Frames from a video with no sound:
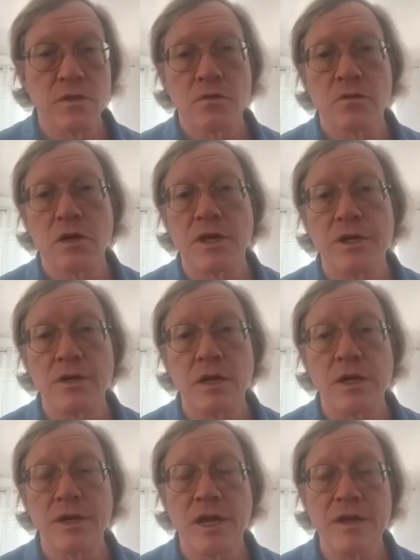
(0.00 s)
right?
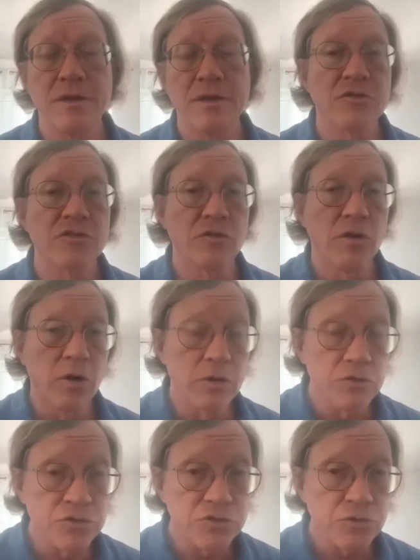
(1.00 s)
And there's a
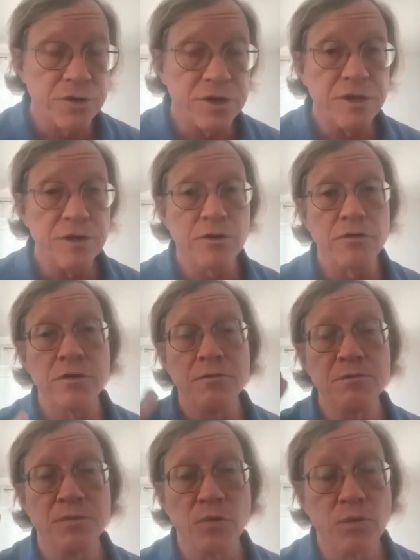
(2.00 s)
long story here.
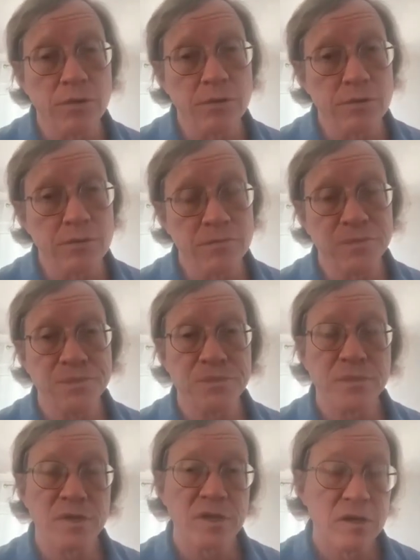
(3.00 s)
Bohr
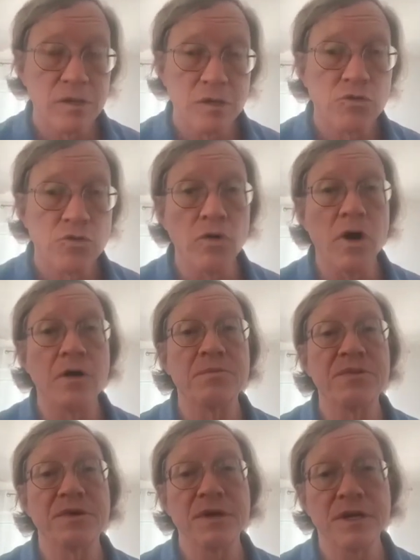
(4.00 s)
grew
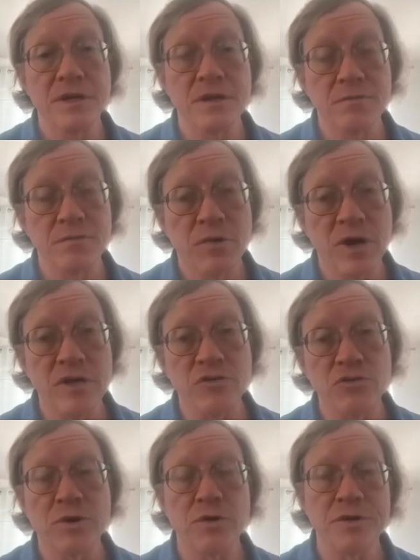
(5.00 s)
up in a
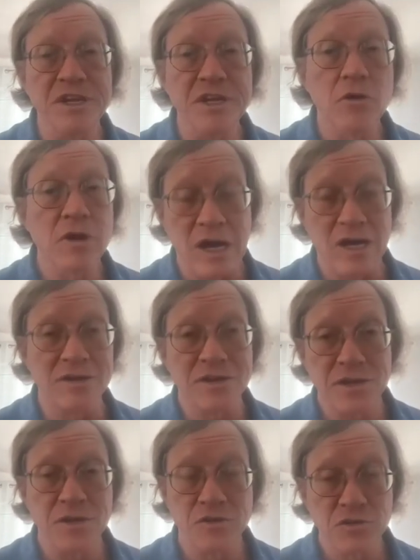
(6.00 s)
place where
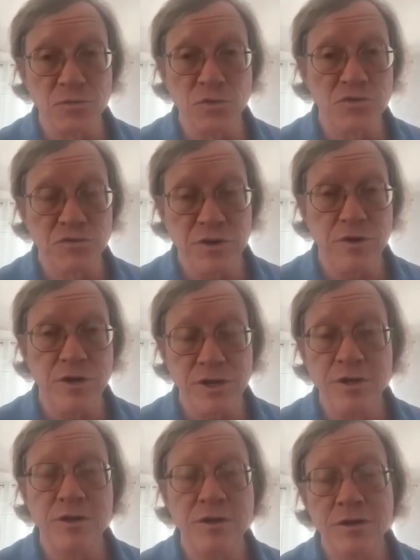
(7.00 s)
neo-Kantianism was
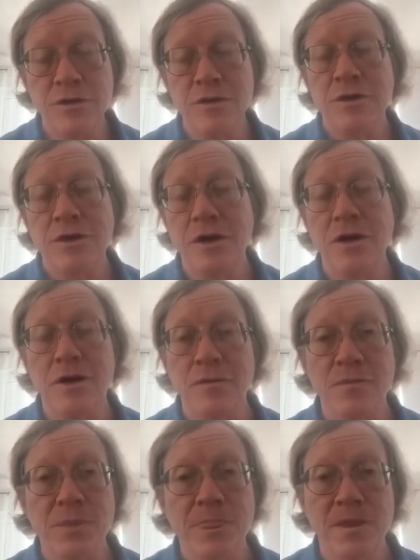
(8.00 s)
very
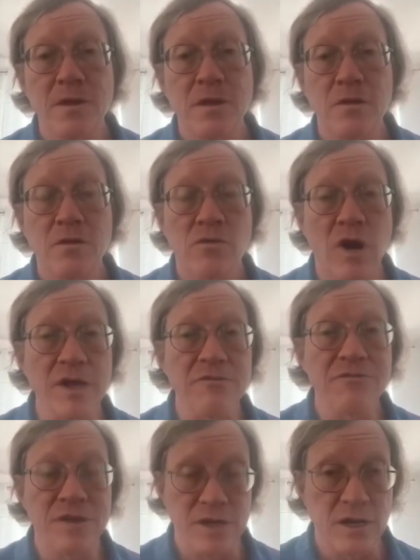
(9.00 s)
uh,
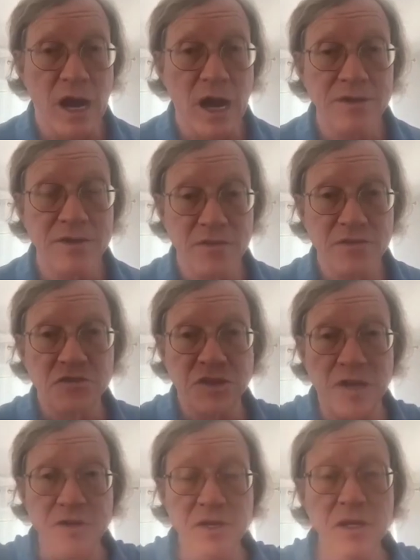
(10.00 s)
rife, and Kant had
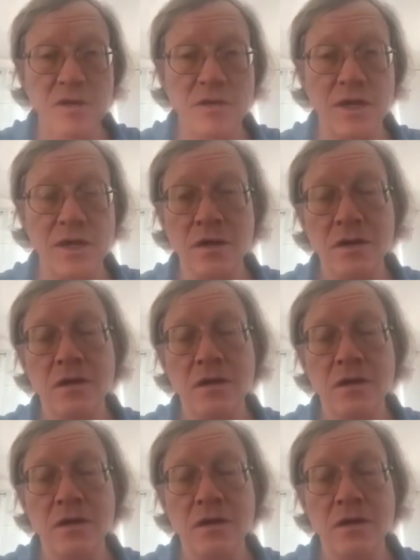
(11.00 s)
this idea that